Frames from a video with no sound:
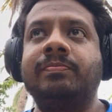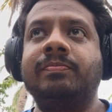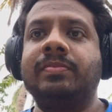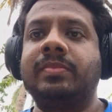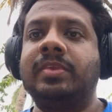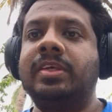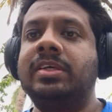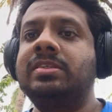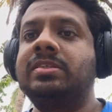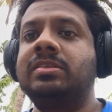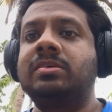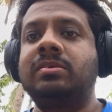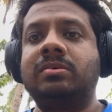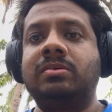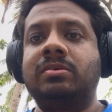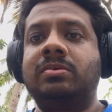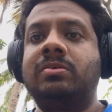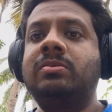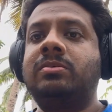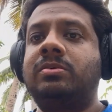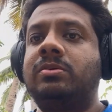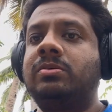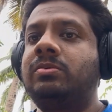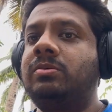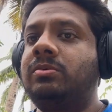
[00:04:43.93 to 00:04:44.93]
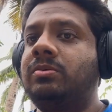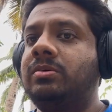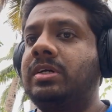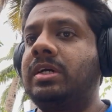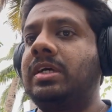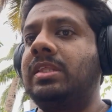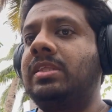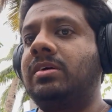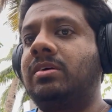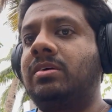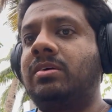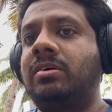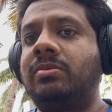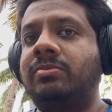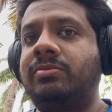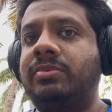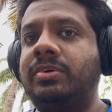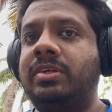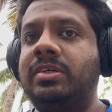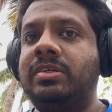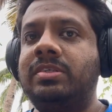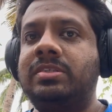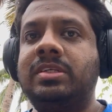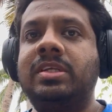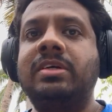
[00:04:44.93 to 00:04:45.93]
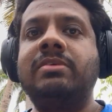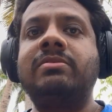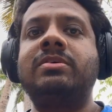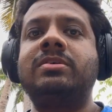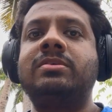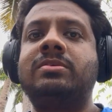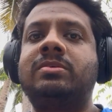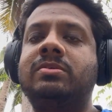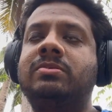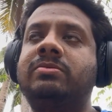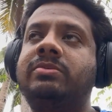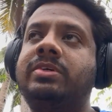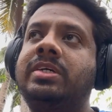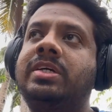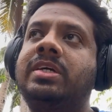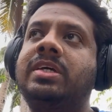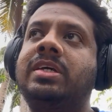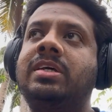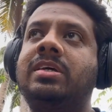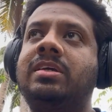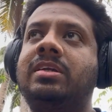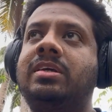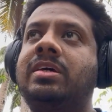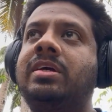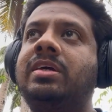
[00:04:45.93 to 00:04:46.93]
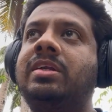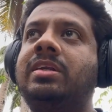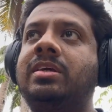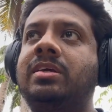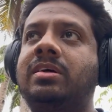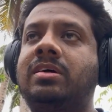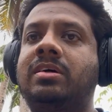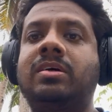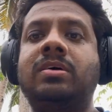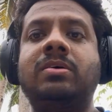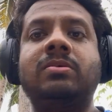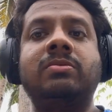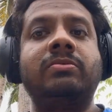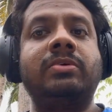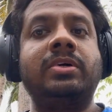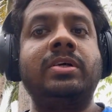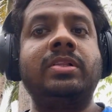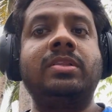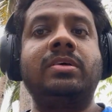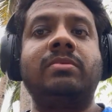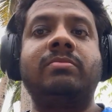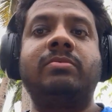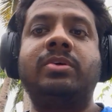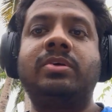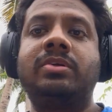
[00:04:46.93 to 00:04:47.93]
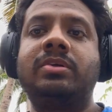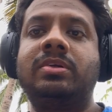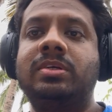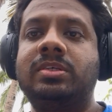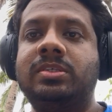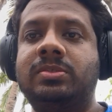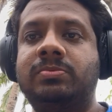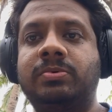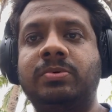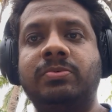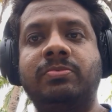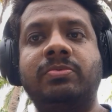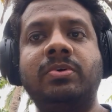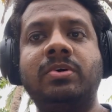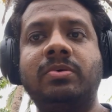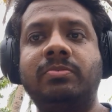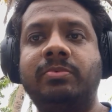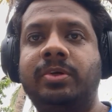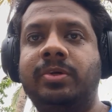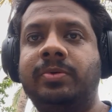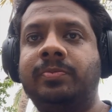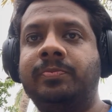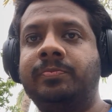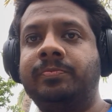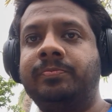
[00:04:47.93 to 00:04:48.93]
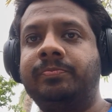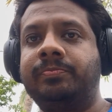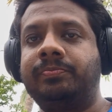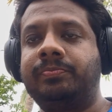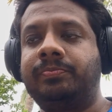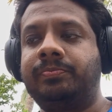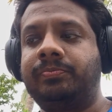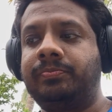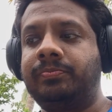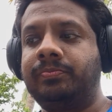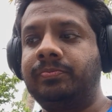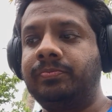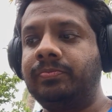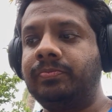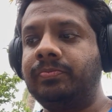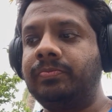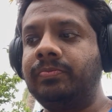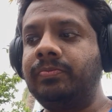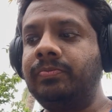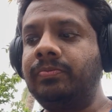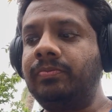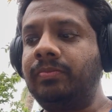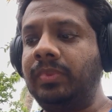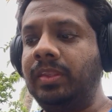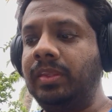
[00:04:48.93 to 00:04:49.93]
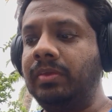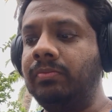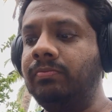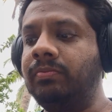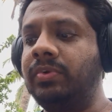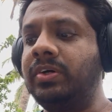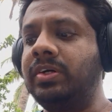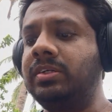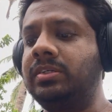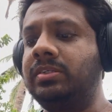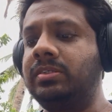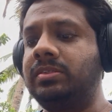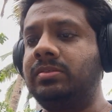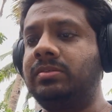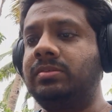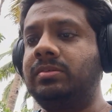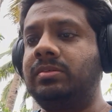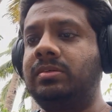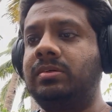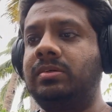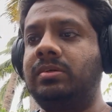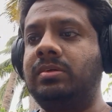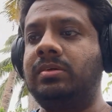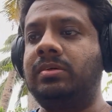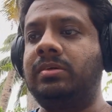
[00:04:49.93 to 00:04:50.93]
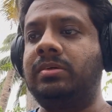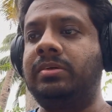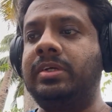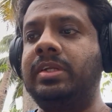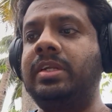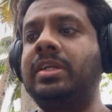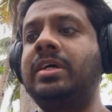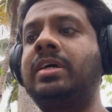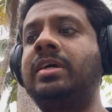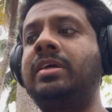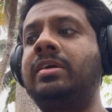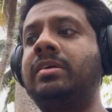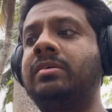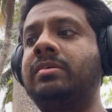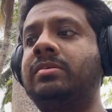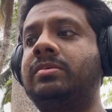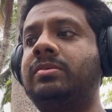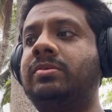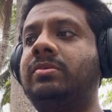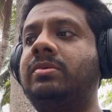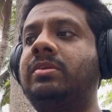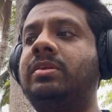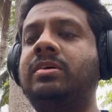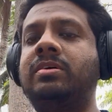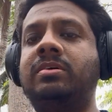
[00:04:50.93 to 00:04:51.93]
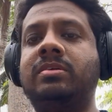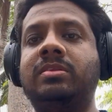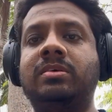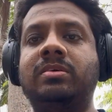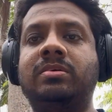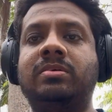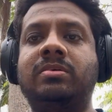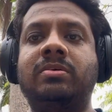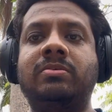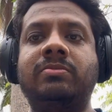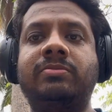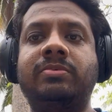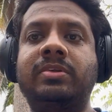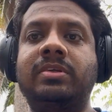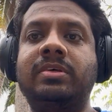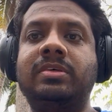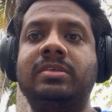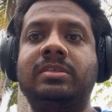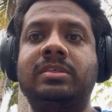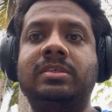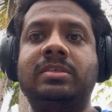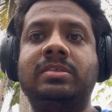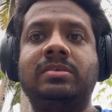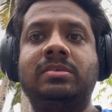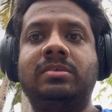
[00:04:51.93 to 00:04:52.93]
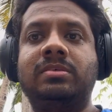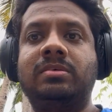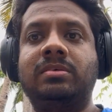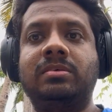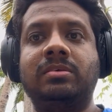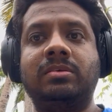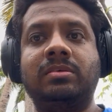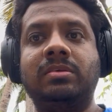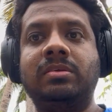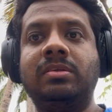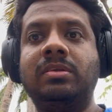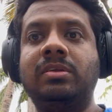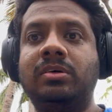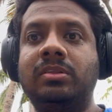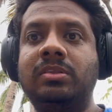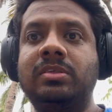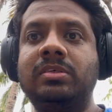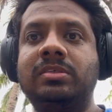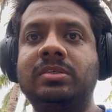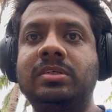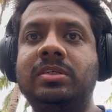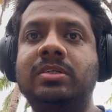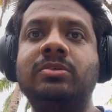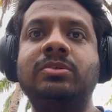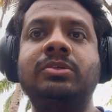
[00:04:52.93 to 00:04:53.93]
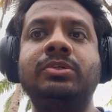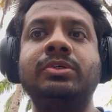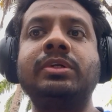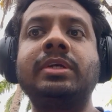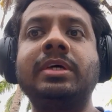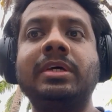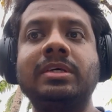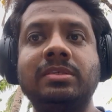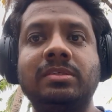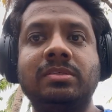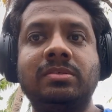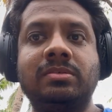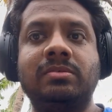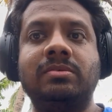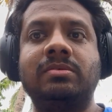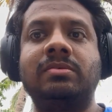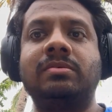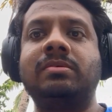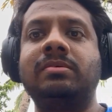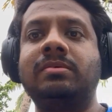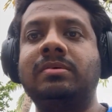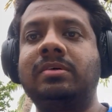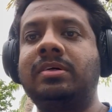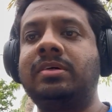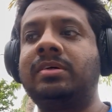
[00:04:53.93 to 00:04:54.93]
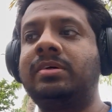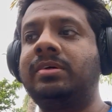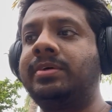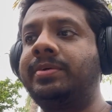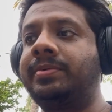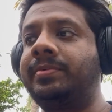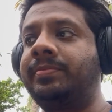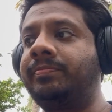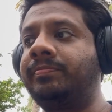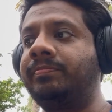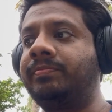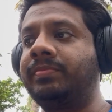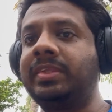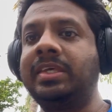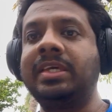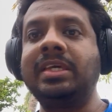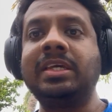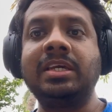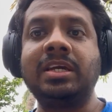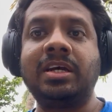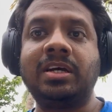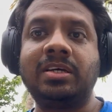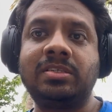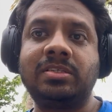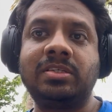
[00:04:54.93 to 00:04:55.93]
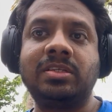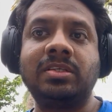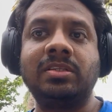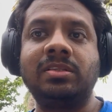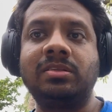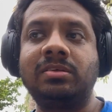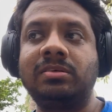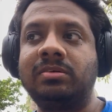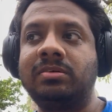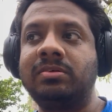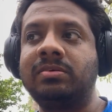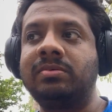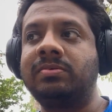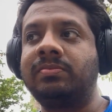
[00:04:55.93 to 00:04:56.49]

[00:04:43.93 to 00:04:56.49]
it's good to look at the confidence level so we get an idea how well the model is performing. But relying solely on the confidence is not the solution, as he asked in the